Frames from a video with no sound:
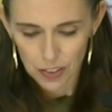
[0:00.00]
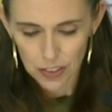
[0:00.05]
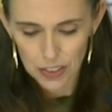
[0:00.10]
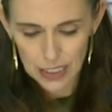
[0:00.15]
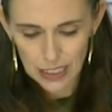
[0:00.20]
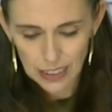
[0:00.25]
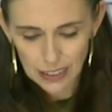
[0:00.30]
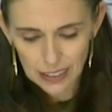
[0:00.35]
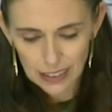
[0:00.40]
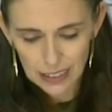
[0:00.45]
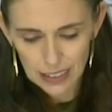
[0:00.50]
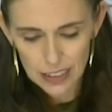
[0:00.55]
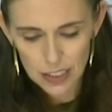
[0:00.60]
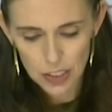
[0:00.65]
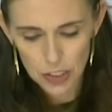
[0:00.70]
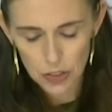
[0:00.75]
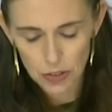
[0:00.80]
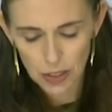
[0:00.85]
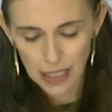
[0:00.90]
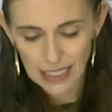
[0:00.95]
New Zealand is
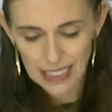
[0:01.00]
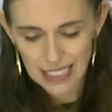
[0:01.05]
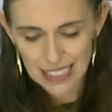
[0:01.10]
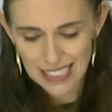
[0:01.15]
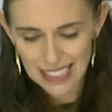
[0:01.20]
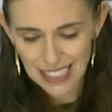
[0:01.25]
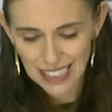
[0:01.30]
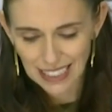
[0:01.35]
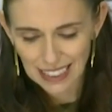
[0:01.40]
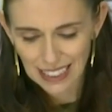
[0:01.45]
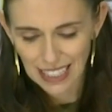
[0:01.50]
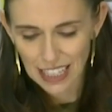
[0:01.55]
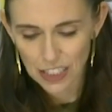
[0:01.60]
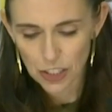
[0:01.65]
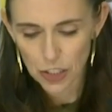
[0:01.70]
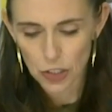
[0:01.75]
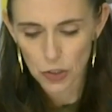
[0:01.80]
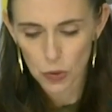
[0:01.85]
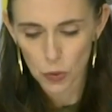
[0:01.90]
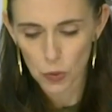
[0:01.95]
Australia's second
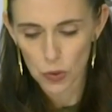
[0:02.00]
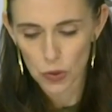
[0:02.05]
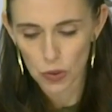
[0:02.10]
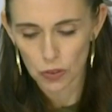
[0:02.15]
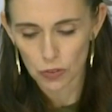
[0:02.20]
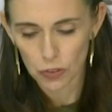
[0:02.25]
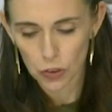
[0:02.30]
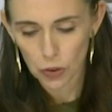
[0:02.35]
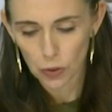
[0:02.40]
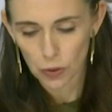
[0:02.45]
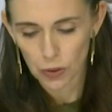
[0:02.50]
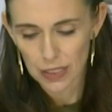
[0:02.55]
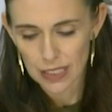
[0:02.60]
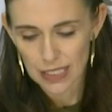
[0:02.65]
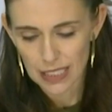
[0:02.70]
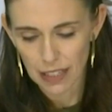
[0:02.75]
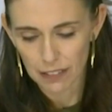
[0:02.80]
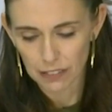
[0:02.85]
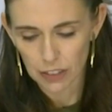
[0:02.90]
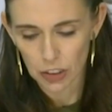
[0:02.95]
largest source of
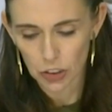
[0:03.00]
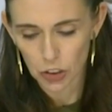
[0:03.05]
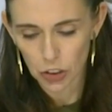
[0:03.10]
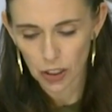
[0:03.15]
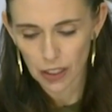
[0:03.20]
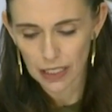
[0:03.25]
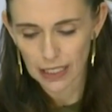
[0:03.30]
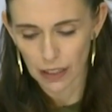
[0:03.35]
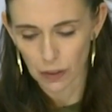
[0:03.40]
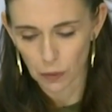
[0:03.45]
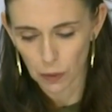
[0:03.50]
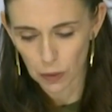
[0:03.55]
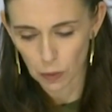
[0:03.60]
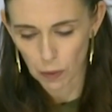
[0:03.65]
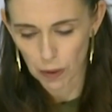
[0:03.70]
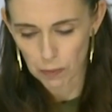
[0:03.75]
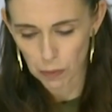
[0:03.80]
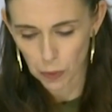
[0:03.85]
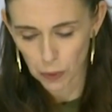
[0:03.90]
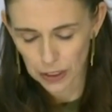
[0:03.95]
tourists after China, with
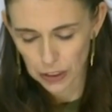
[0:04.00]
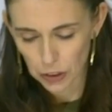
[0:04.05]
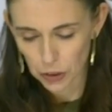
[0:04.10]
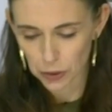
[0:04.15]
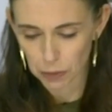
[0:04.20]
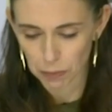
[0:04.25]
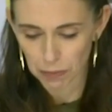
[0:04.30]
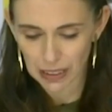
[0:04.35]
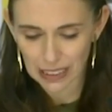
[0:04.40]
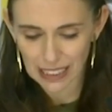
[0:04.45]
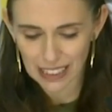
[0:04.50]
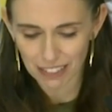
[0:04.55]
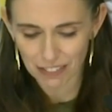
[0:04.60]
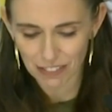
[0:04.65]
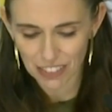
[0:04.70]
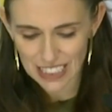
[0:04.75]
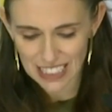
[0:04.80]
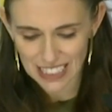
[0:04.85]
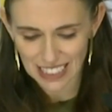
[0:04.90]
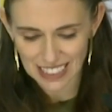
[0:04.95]
1.2 million
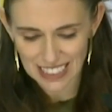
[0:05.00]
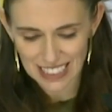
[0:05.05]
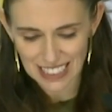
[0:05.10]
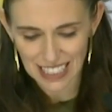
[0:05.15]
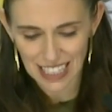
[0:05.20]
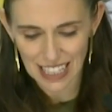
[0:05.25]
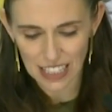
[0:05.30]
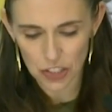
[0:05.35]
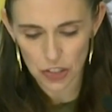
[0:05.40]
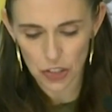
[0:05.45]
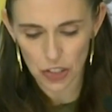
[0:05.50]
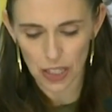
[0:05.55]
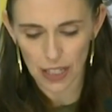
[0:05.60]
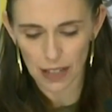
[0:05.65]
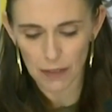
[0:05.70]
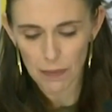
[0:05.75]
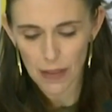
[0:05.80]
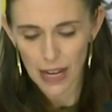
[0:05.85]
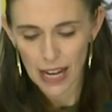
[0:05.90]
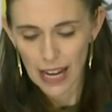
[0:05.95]
visitors last
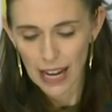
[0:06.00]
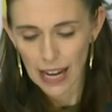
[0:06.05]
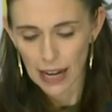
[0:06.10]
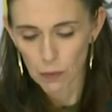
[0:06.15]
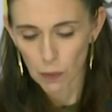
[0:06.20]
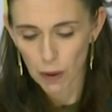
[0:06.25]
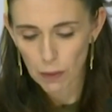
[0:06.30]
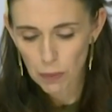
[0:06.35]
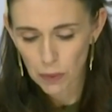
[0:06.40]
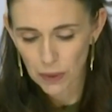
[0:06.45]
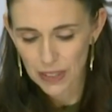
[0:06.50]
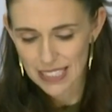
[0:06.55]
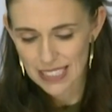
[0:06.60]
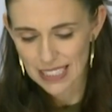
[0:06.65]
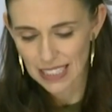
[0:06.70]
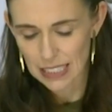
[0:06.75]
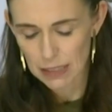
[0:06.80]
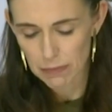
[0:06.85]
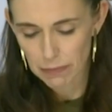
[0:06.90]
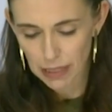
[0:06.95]
year, and
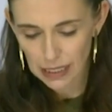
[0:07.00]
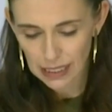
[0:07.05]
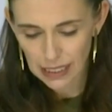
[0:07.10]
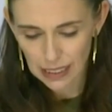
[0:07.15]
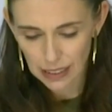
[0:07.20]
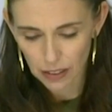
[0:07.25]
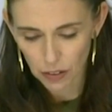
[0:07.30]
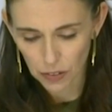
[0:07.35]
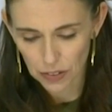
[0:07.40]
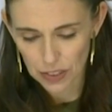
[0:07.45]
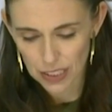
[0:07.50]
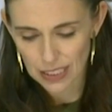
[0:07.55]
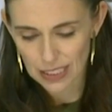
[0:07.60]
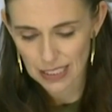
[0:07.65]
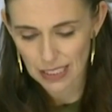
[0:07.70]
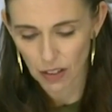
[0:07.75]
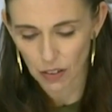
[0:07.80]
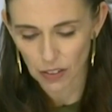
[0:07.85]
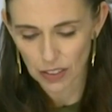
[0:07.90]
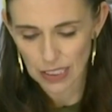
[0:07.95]
1.6 million
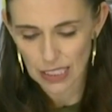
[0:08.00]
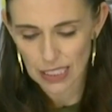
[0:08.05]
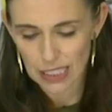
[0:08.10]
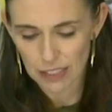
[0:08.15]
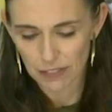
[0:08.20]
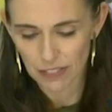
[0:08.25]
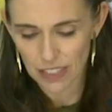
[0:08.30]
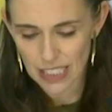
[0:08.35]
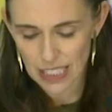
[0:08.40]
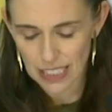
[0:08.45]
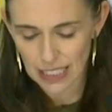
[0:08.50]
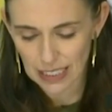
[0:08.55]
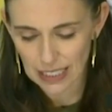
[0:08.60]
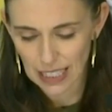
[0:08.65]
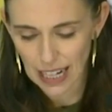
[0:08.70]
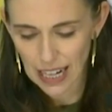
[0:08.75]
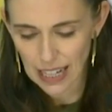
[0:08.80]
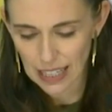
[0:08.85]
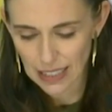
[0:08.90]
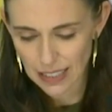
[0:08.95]
Aussies visited
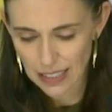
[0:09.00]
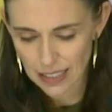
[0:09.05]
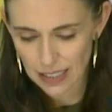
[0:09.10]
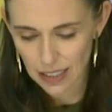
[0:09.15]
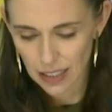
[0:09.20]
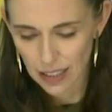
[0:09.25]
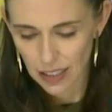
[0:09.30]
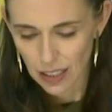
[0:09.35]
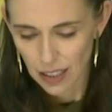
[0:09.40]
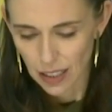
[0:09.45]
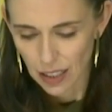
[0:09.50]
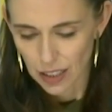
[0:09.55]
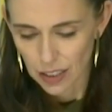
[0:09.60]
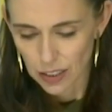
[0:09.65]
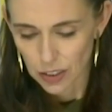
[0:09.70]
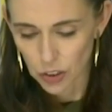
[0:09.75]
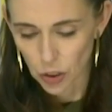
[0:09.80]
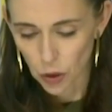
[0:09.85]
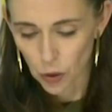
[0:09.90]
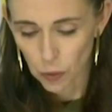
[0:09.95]
us.
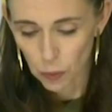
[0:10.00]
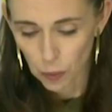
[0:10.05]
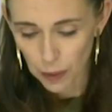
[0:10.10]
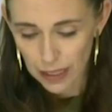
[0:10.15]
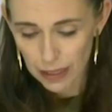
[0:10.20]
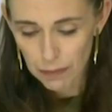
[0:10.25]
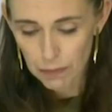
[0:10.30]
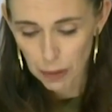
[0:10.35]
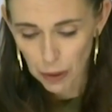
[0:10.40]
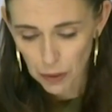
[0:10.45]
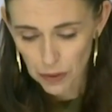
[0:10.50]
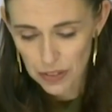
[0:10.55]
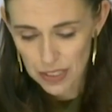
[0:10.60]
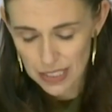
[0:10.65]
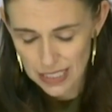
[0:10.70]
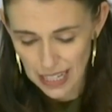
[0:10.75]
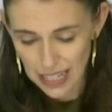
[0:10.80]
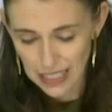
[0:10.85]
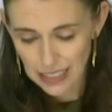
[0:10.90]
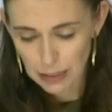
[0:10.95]
So we both
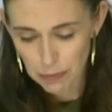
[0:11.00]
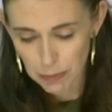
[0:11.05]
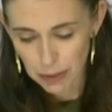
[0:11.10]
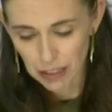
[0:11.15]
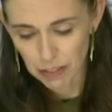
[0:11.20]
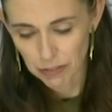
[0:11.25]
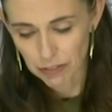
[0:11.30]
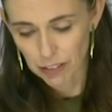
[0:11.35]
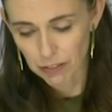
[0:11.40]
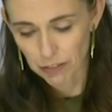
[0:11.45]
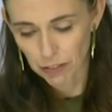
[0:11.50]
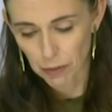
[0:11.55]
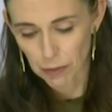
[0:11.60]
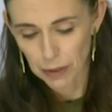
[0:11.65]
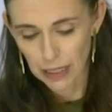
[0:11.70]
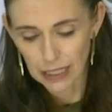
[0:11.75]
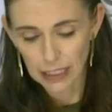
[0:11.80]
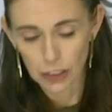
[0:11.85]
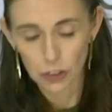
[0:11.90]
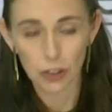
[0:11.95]
stand to benefit from
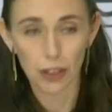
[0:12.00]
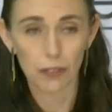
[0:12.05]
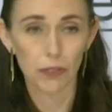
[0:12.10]
getting